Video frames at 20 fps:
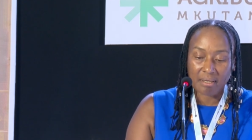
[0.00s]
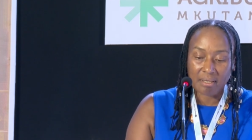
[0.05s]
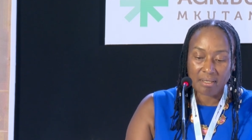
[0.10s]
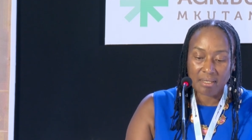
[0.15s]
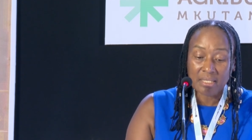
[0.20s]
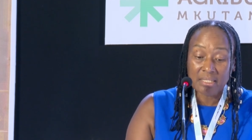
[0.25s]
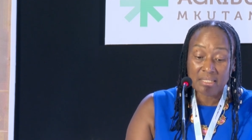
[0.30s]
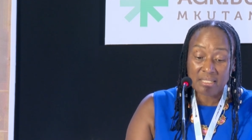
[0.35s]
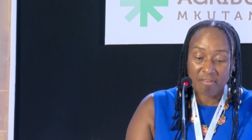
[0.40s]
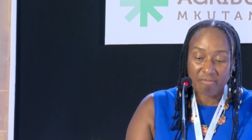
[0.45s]

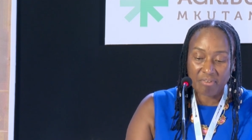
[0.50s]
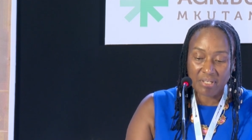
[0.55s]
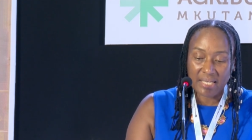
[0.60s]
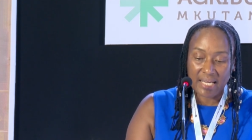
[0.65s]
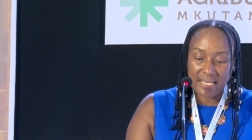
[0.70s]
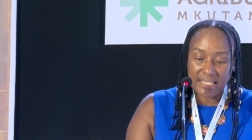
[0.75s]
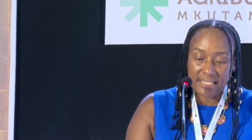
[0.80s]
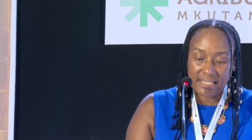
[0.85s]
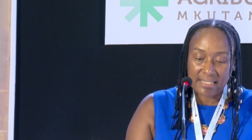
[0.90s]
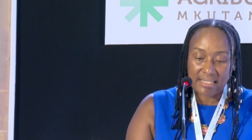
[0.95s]
intervene
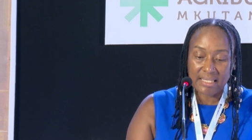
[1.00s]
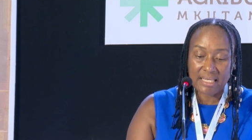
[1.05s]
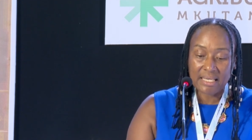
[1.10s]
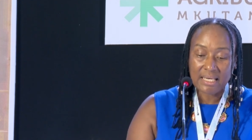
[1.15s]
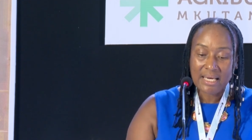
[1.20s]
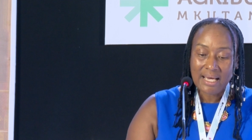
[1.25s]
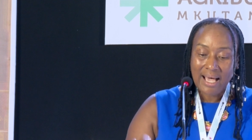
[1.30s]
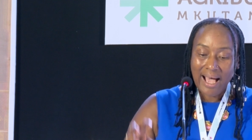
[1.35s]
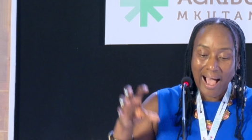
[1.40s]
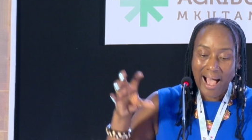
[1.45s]
and see
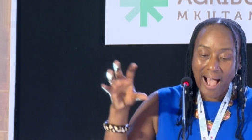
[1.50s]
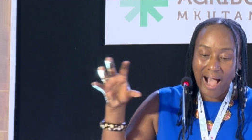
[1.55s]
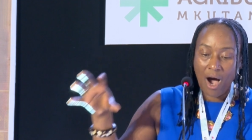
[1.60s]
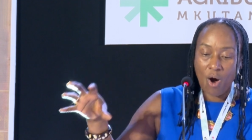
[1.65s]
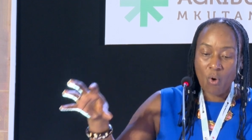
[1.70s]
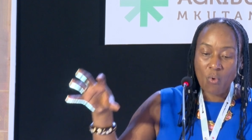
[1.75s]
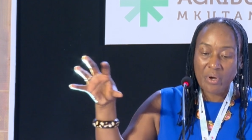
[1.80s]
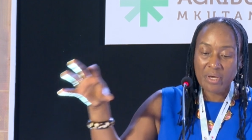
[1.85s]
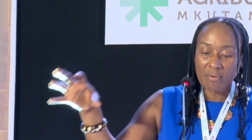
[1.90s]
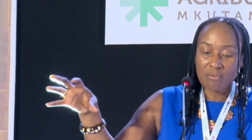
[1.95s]
how
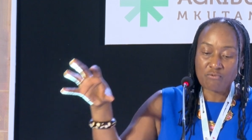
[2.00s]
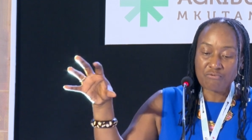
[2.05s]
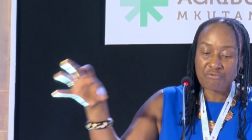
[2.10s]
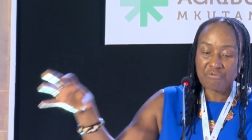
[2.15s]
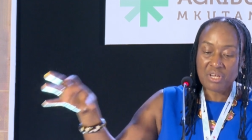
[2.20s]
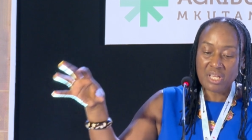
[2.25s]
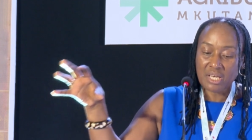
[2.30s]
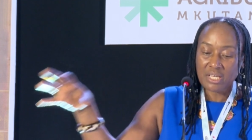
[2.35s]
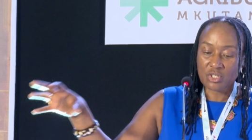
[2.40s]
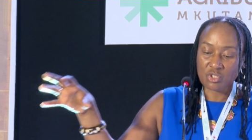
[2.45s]
we
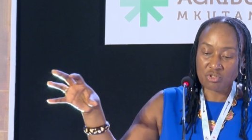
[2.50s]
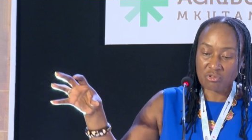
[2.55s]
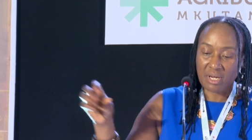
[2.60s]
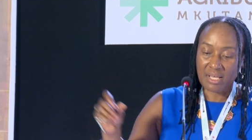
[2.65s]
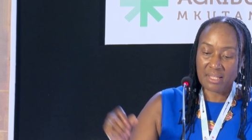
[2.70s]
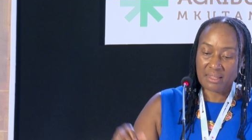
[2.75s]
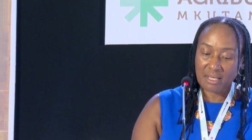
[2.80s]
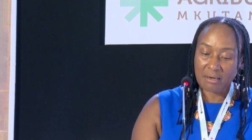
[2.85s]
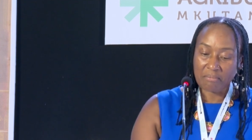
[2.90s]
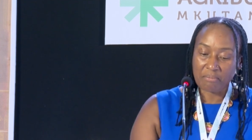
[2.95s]
really
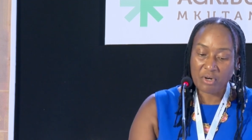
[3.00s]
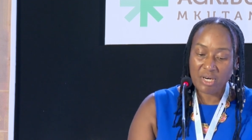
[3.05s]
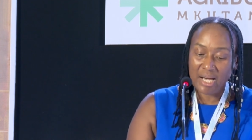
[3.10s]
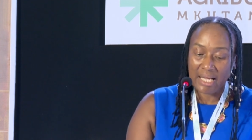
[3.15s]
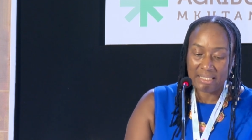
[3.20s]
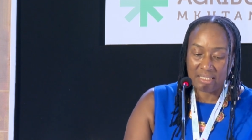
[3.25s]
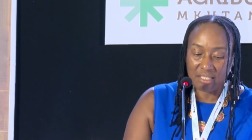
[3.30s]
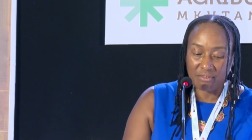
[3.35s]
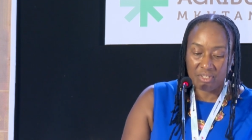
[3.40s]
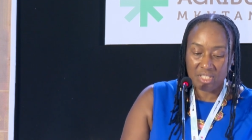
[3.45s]
strengthen
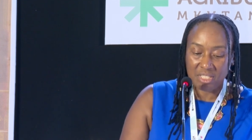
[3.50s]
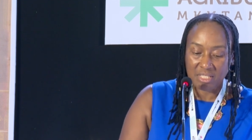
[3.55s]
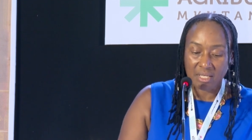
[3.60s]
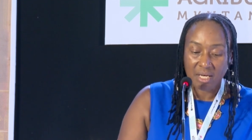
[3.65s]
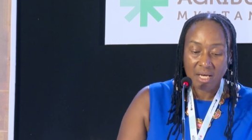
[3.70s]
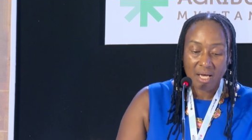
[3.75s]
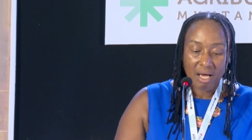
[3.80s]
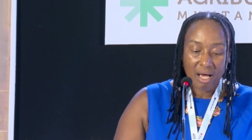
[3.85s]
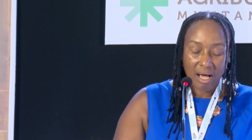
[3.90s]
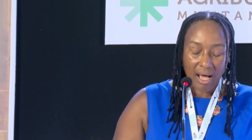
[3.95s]
productivity
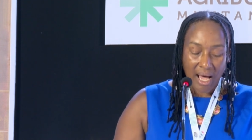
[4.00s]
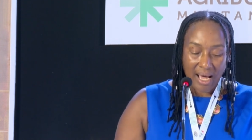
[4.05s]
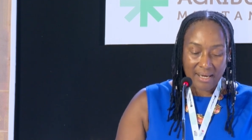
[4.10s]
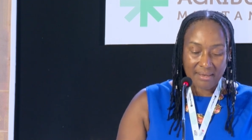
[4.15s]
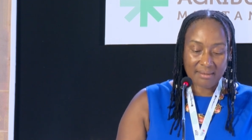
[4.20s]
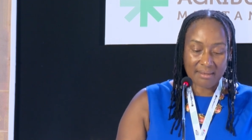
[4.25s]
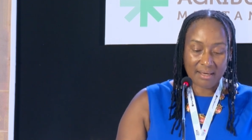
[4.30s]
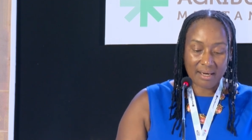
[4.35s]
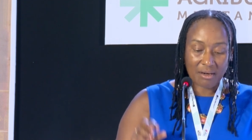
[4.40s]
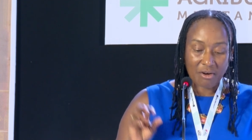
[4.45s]
at
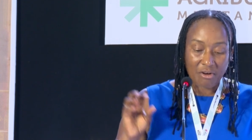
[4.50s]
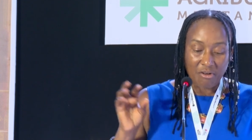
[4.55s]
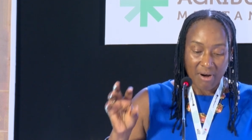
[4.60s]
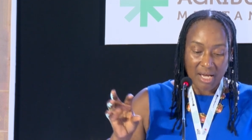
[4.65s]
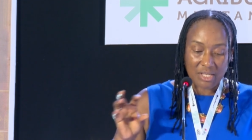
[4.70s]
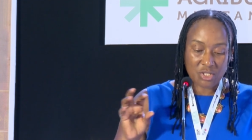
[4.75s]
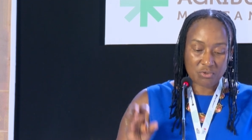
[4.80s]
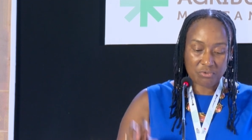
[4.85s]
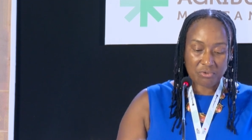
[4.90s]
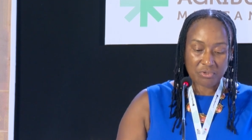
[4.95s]
the
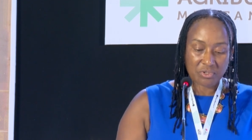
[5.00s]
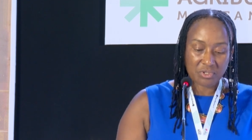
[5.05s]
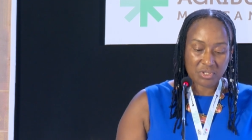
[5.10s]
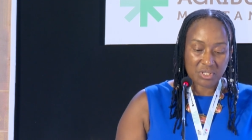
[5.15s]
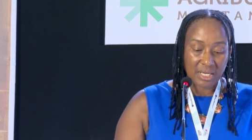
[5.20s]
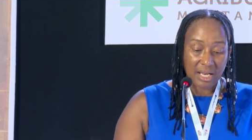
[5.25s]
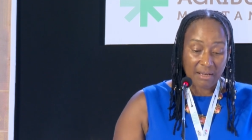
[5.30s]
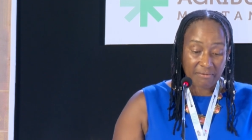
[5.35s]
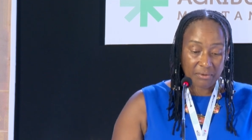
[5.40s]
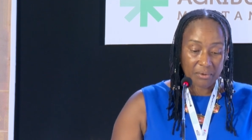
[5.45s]
grassroots
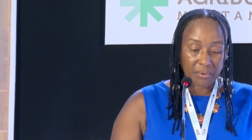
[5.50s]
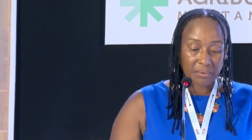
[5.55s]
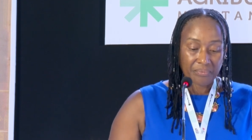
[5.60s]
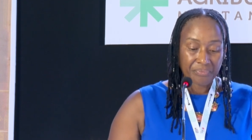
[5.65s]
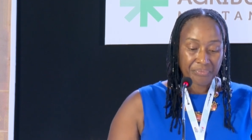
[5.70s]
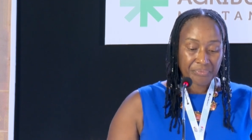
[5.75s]
level.